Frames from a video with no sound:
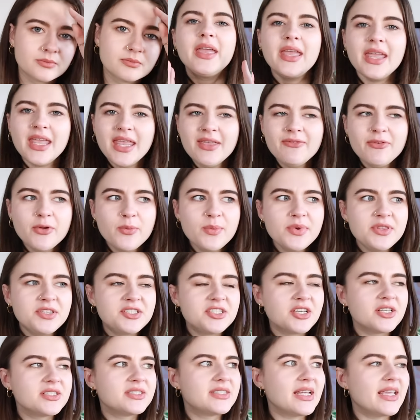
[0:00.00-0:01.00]
Even with
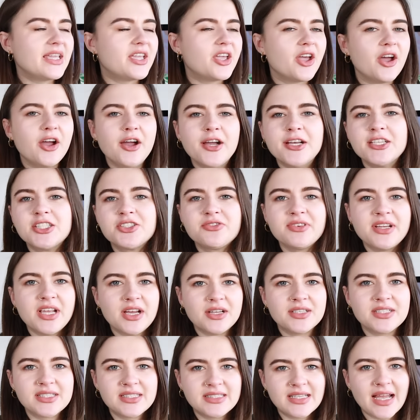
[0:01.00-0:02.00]
just a cursory
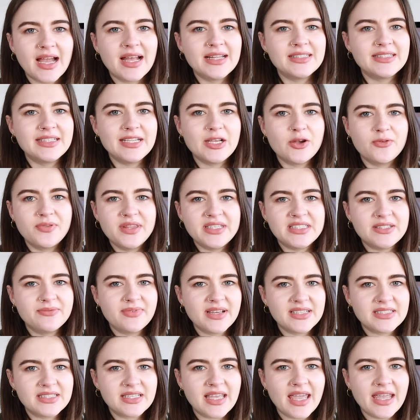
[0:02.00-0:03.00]
understanding of this
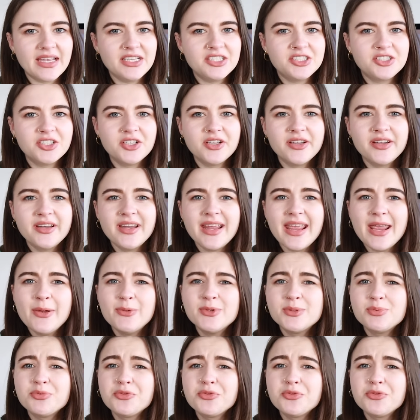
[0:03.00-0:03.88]
investigation, it was